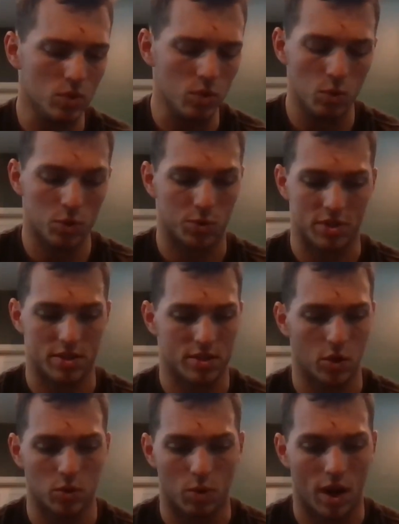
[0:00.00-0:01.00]
which was its
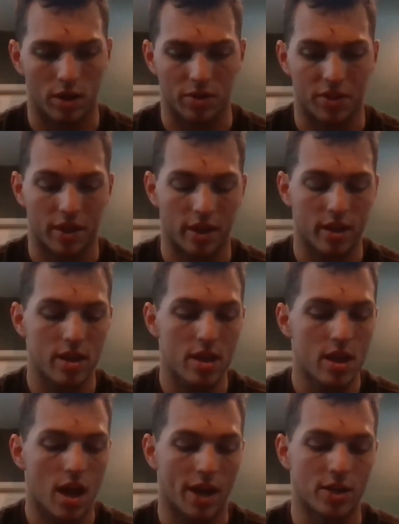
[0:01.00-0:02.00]
own wild thing,
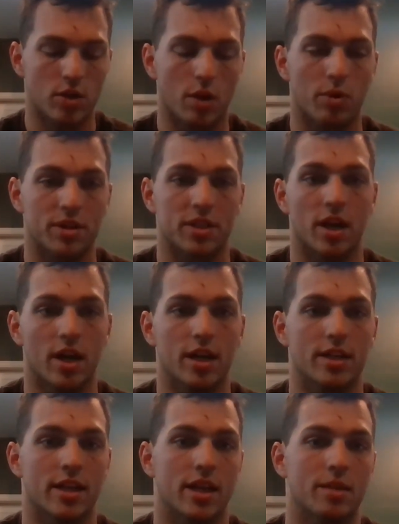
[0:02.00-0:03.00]
I knew I wanted to
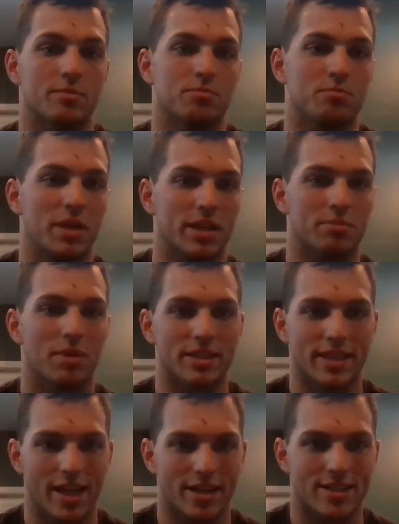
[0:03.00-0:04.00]
hunt, and I picked
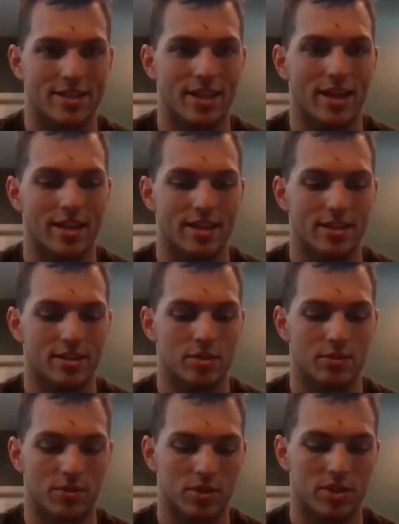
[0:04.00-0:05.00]
Montana State
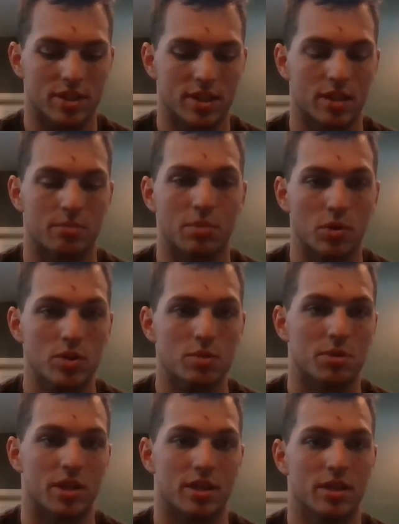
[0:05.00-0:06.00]
University in
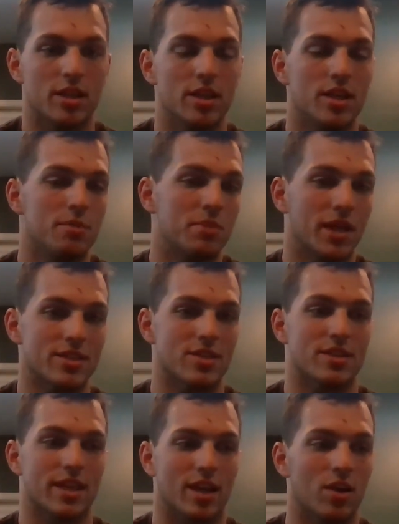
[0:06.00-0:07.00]
Bozeman because I
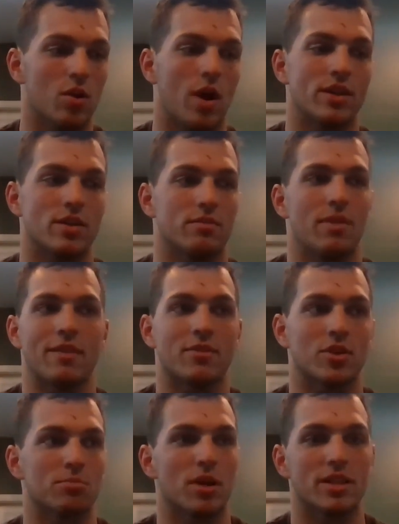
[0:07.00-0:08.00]
was like, I've
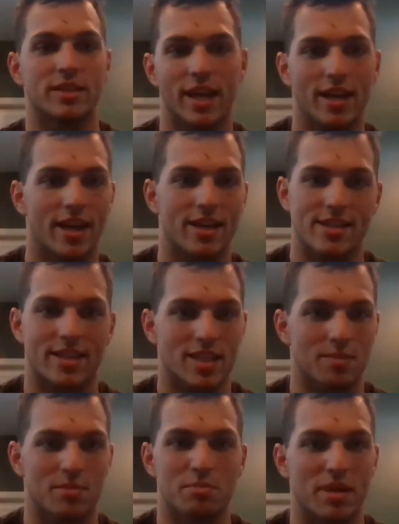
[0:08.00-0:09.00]
heard Montana has like
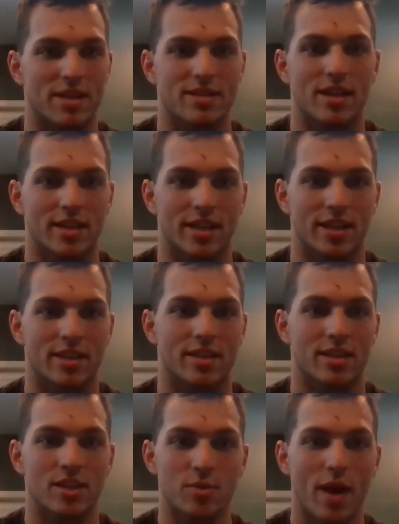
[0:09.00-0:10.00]
some of the best hunting in
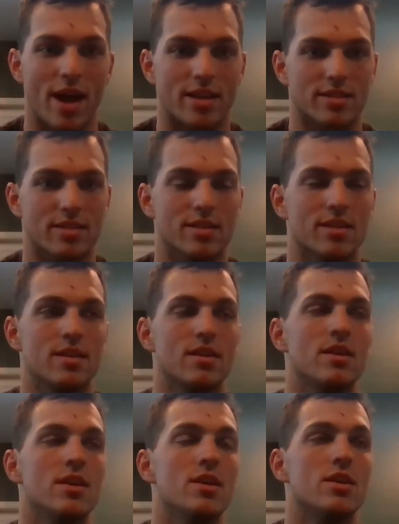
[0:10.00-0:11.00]
the U.S.
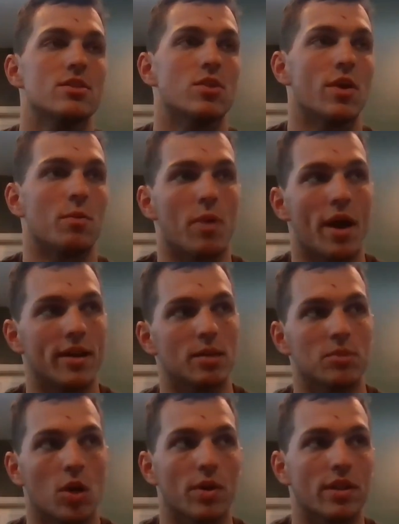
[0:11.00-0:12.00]
So I ended
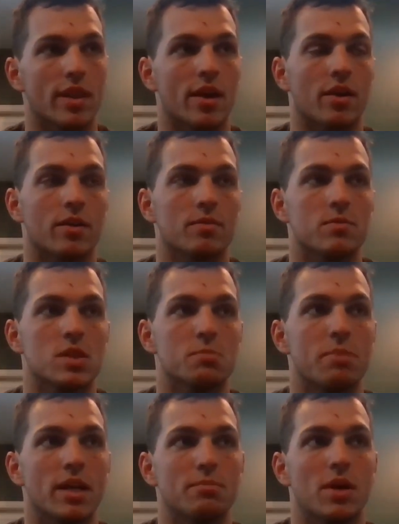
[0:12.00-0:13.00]
up going there,
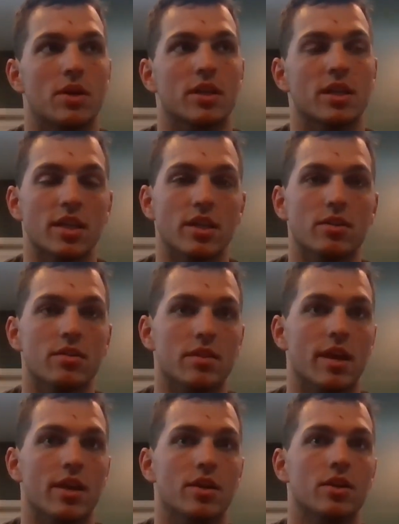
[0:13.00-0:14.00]
spent about a year
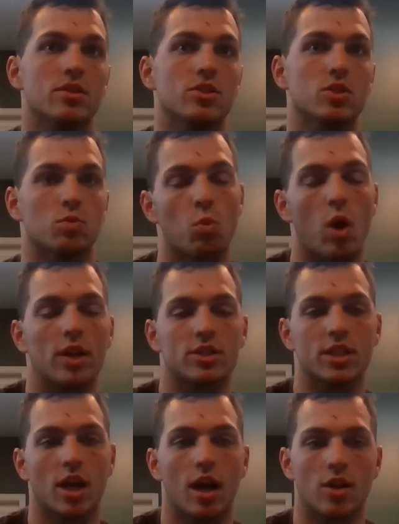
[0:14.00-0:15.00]
there just
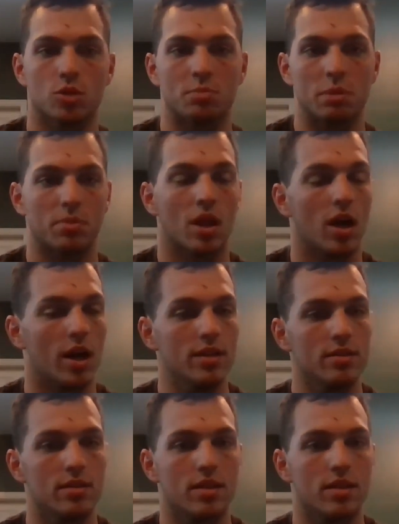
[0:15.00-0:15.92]
watching other people hunt